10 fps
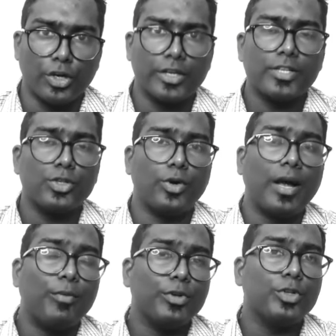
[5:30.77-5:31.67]
Okay, so
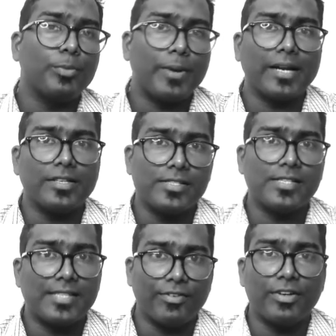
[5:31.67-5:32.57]
I want you to practice it
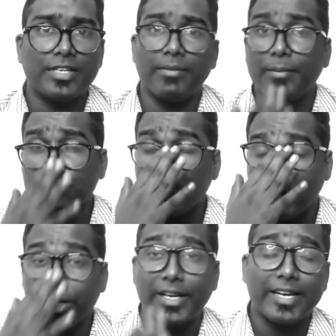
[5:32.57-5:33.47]
several times. I'm sure you're
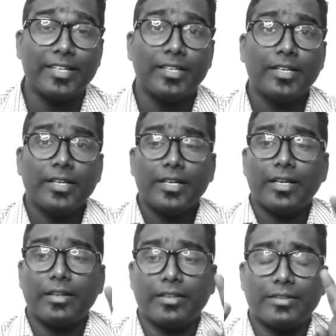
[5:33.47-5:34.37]
gonna get it.
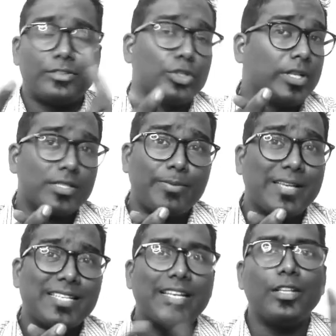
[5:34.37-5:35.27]
So there's
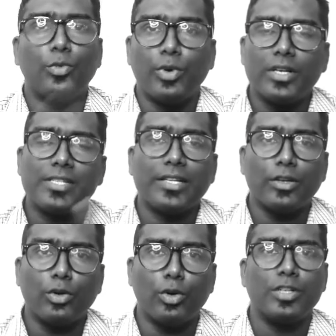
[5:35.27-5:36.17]
basically the verse and the
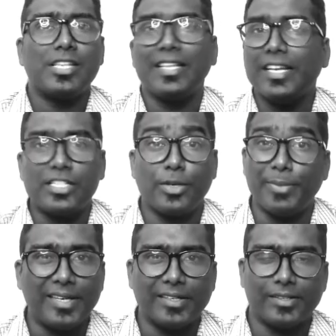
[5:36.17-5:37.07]
chorus, and then it's
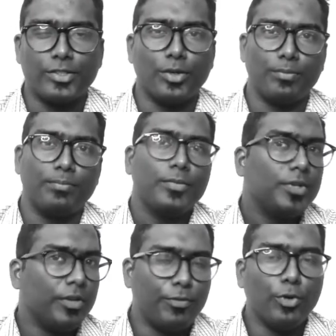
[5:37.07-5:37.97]
repeated. So
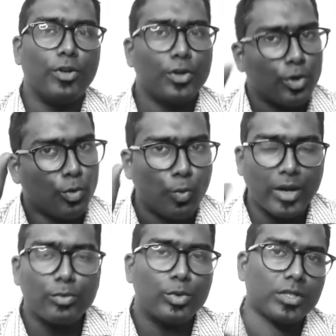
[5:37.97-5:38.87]
if you know
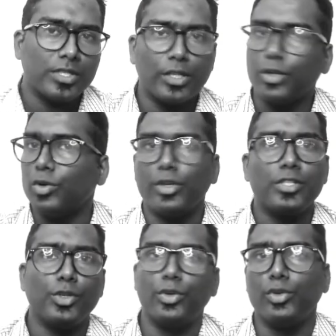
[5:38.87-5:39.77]
one verse and the chorus,
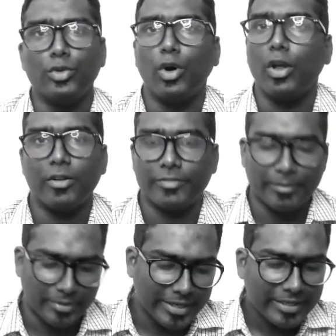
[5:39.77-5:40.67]
you could do all of them,
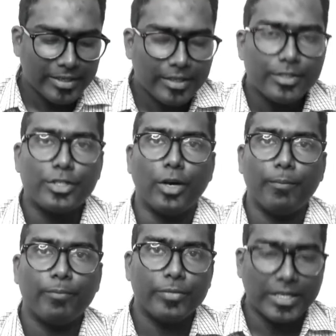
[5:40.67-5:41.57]
right?
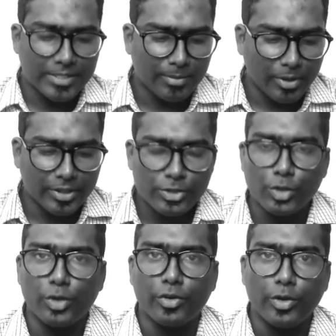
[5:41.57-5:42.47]
So that's about it. So
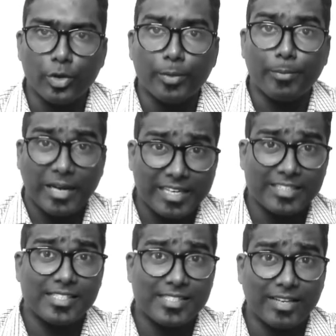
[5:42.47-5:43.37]
you can practice
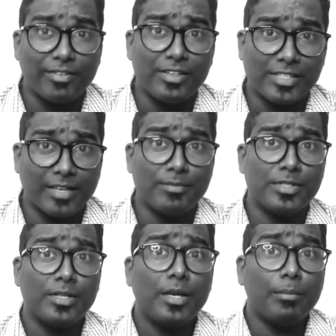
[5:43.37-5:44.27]
it several
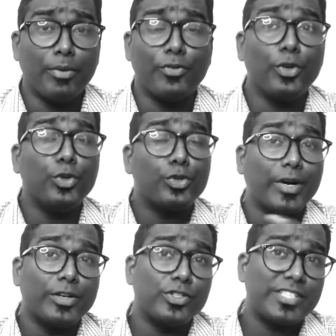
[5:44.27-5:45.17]
times. Before you try
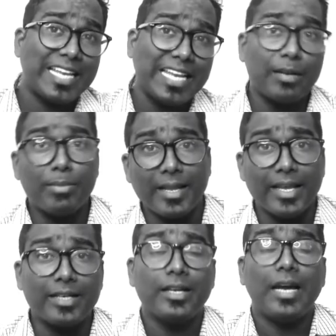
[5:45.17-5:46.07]
to sing and play
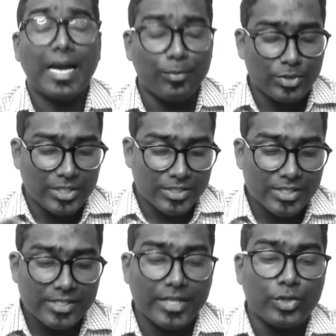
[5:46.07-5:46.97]
it, I would
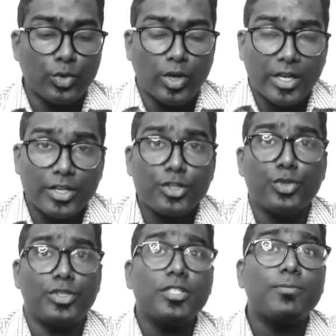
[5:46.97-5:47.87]
suggest that you learn to
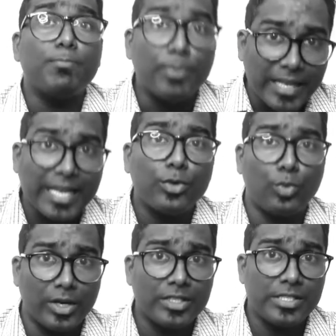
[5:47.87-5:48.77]
just play it
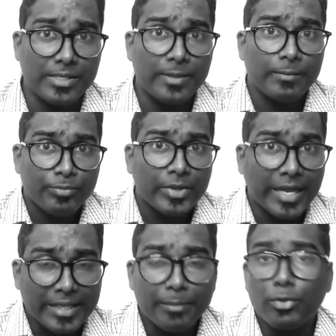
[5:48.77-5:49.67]
once
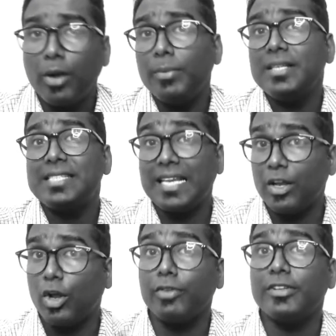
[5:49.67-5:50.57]
and then probably sing
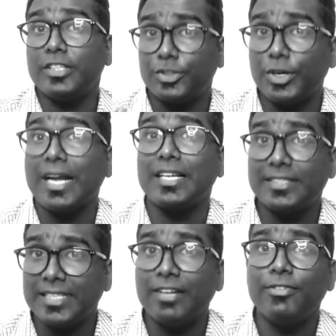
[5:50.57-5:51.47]
along with the track
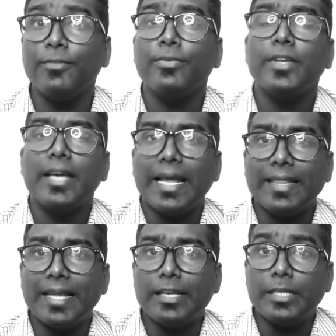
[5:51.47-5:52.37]
itself. And
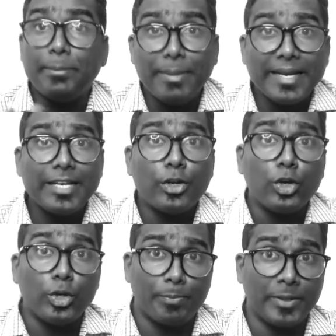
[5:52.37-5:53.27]
then depending on
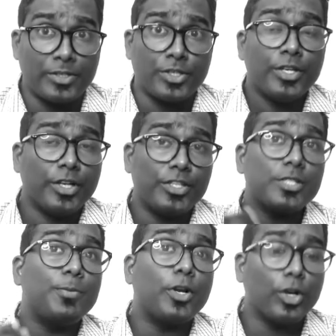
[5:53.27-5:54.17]
your pitch. Now just
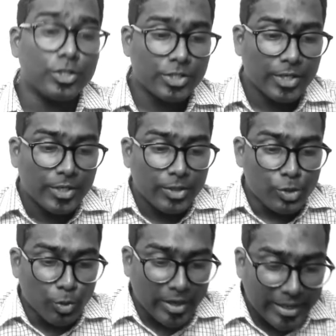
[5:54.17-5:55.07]
because
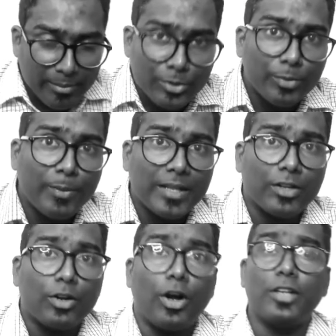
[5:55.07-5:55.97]
you are able to play the
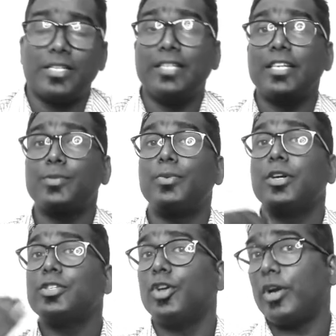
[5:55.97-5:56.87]
chords and just
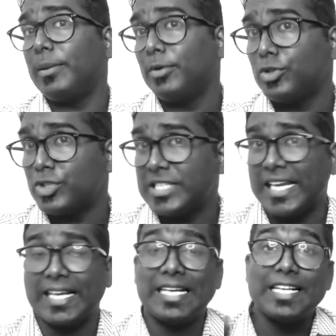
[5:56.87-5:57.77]
because you're able to
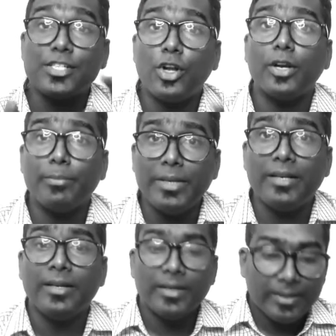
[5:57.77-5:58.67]
sing does not
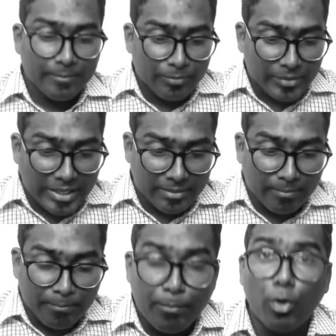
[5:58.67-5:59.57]
mean
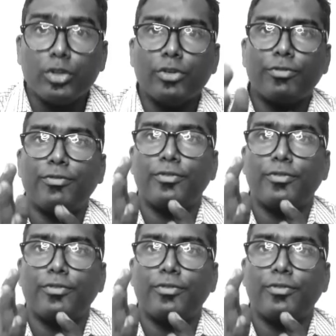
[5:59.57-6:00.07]
that both of